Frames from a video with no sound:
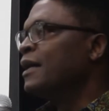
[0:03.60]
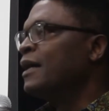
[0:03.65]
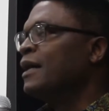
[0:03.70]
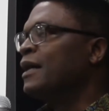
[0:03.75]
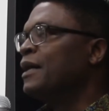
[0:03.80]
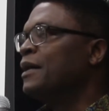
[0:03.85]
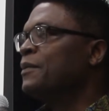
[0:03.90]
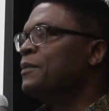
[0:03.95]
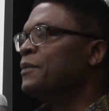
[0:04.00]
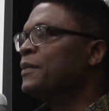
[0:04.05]

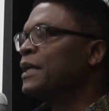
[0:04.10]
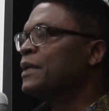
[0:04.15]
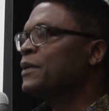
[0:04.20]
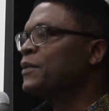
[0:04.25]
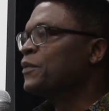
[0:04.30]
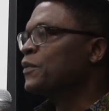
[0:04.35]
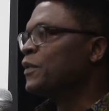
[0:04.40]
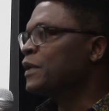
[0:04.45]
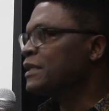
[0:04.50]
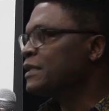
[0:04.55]

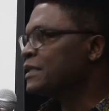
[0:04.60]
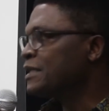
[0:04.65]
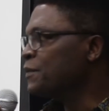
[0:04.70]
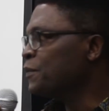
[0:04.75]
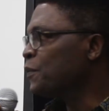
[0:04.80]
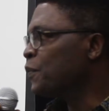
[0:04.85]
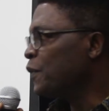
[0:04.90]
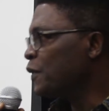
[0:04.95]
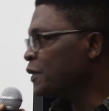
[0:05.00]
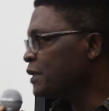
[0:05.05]
But what is
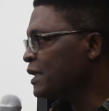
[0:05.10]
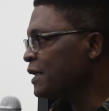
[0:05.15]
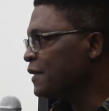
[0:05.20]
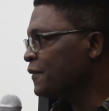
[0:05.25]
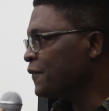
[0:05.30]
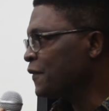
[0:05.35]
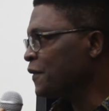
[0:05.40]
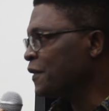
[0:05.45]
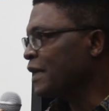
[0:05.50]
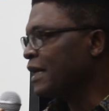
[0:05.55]

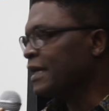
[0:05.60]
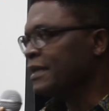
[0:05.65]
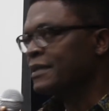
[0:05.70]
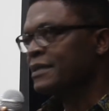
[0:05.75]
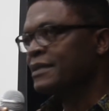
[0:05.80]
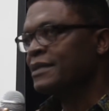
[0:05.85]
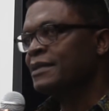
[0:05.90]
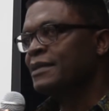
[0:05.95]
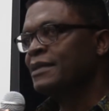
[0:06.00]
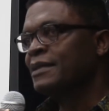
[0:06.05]
important for
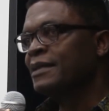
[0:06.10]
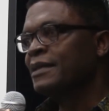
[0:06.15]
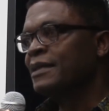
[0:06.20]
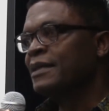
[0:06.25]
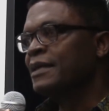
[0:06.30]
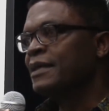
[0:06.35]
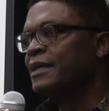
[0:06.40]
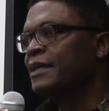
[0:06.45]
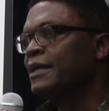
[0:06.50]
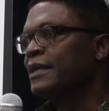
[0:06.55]
us
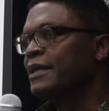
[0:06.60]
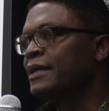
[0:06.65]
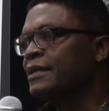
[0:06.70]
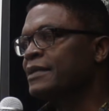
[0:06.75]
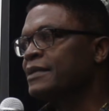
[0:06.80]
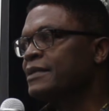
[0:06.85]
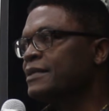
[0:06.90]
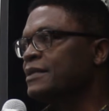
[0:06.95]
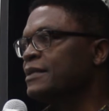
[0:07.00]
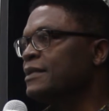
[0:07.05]

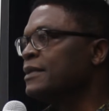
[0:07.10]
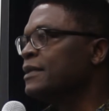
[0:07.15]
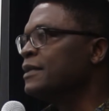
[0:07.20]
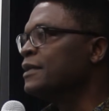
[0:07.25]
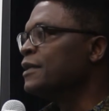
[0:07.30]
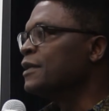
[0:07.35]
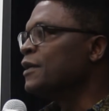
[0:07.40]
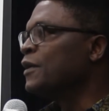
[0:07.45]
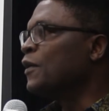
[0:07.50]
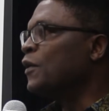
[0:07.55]
is
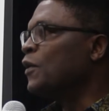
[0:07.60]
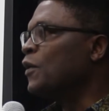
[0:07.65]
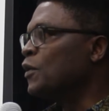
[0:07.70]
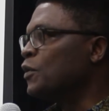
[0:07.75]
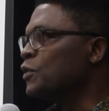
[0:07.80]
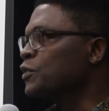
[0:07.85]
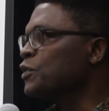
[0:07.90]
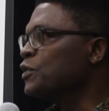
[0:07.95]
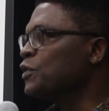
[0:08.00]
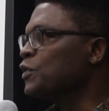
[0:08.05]

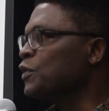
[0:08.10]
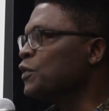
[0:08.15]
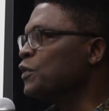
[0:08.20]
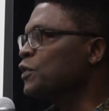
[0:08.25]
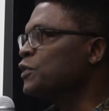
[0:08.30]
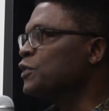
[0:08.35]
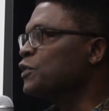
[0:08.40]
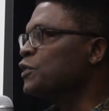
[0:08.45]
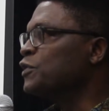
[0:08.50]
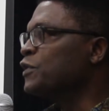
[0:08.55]

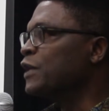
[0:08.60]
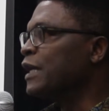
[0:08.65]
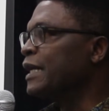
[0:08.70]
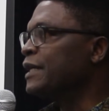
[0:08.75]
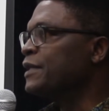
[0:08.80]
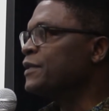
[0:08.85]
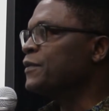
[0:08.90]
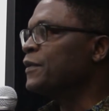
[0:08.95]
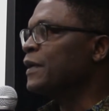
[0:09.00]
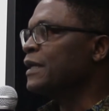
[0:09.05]
also to
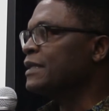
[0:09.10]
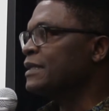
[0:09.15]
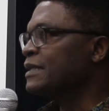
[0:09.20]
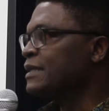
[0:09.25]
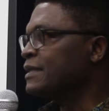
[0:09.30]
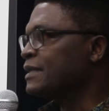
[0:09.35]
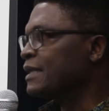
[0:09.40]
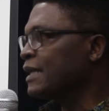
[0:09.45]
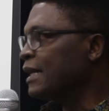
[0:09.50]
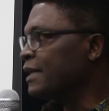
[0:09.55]
try to
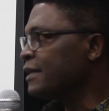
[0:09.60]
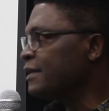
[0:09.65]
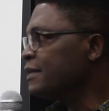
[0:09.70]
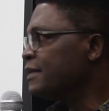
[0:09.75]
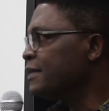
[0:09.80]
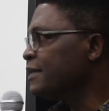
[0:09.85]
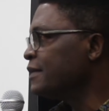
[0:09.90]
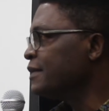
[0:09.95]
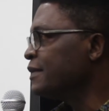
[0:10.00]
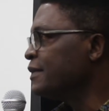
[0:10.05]

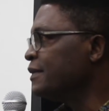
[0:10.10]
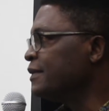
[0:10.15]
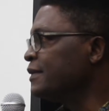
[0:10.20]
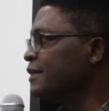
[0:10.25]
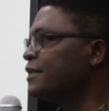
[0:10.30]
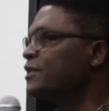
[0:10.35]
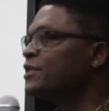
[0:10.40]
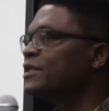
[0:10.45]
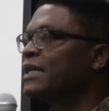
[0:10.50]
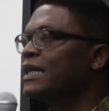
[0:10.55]
understand
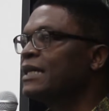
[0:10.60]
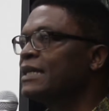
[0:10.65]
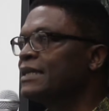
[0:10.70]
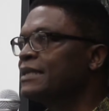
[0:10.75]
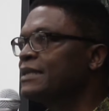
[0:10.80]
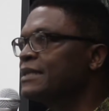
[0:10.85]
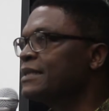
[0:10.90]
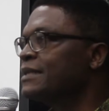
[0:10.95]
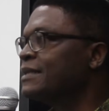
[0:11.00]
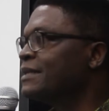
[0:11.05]
these
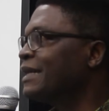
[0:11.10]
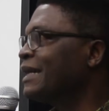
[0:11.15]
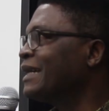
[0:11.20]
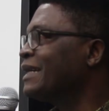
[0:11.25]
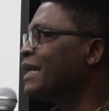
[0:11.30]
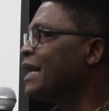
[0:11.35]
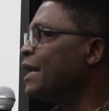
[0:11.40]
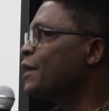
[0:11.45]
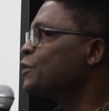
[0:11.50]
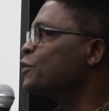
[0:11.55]
challenges
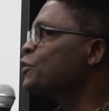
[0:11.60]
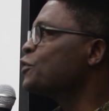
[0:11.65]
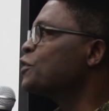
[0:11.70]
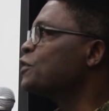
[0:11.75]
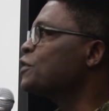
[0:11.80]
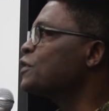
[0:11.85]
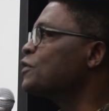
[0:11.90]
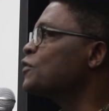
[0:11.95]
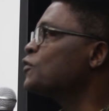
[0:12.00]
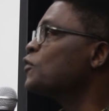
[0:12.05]
and how to
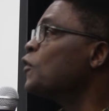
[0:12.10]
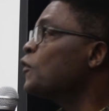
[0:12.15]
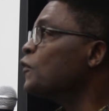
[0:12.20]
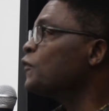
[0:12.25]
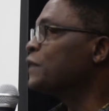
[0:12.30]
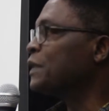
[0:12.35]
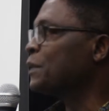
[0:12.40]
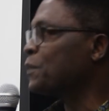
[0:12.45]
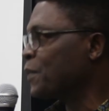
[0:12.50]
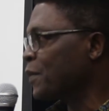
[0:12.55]

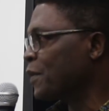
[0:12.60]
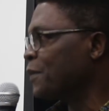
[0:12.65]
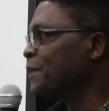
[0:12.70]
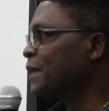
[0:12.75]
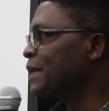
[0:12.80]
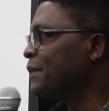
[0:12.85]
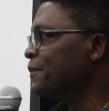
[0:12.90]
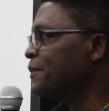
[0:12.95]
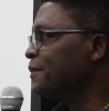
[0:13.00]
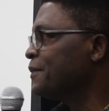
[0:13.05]
solve the
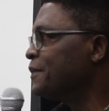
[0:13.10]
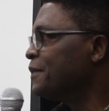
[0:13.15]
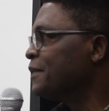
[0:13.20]
problem.